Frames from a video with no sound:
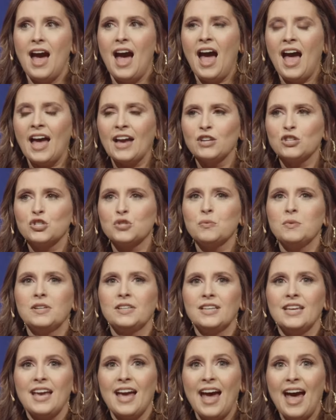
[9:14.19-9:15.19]

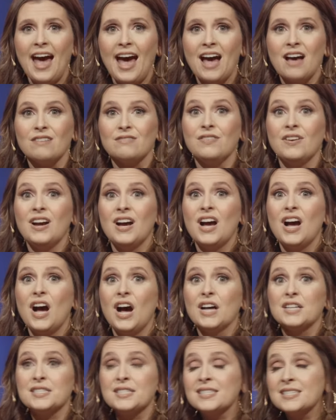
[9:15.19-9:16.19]
actually have
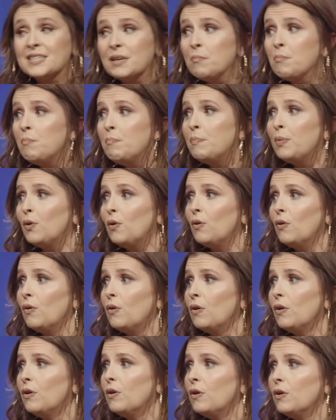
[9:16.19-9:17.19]
a
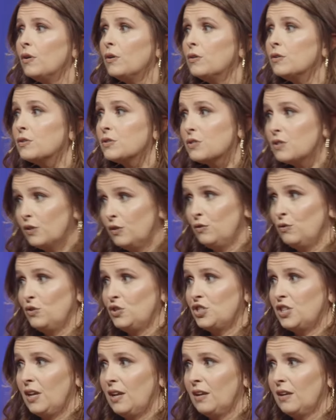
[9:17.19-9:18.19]
simple
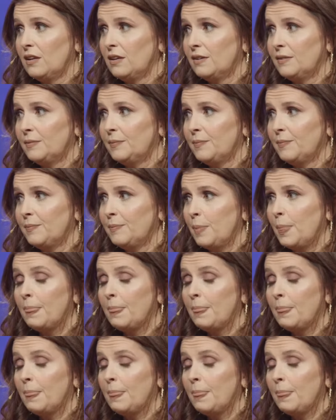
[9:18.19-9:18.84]
solution. Yeah.